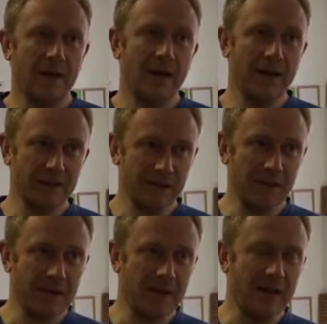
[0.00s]
Yeah, thanks for
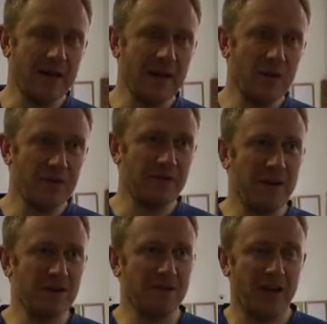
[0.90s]
coming. I'm one of the
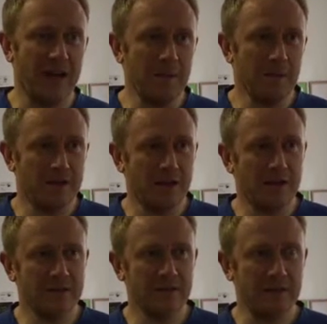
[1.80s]
founders of the lab. We
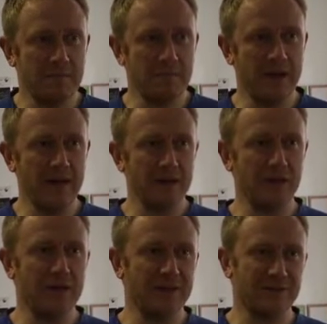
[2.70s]
started in May
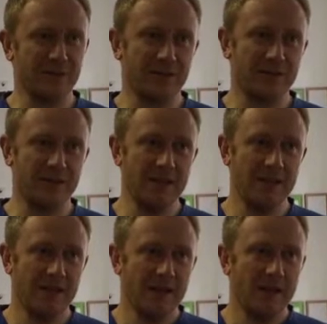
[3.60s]
2013.
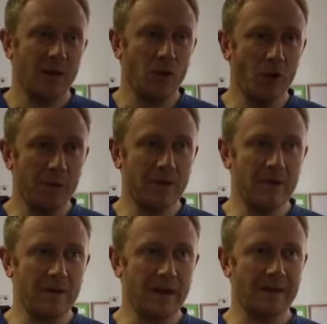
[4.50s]
We
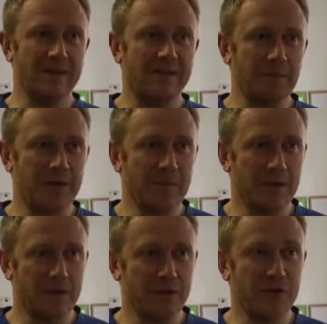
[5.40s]
opened in
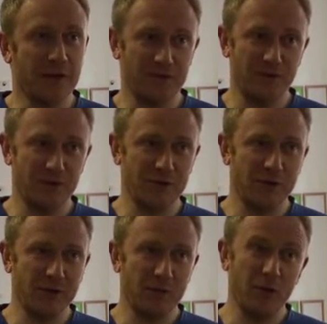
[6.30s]
September
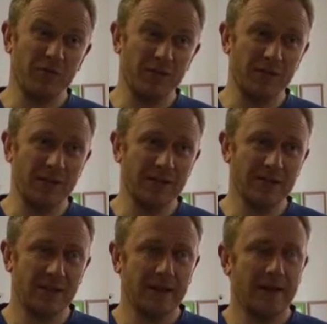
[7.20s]
2014. We've been open for 2 years.